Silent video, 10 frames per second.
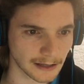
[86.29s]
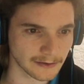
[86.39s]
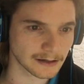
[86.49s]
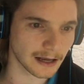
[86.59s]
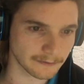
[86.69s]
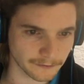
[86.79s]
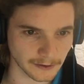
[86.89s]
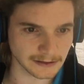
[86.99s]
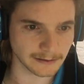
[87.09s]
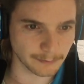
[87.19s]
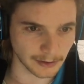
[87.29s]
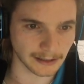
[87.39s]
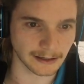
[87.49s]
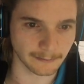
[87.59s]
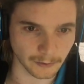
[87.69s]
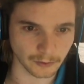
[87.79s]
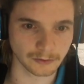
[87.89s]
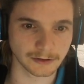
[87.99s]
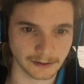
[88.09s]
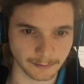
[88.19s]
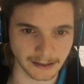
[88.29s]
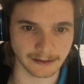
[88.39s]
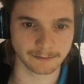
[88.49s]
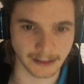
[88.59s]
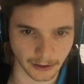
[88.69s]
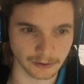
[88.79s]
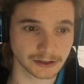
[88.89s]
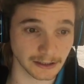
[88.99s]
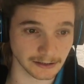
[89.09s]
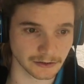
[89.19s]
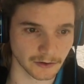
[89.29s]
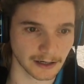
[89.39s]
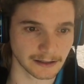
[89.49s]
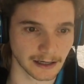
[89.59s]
And then I have friends in Platinum Emerald that have been giving me coaching. That's great.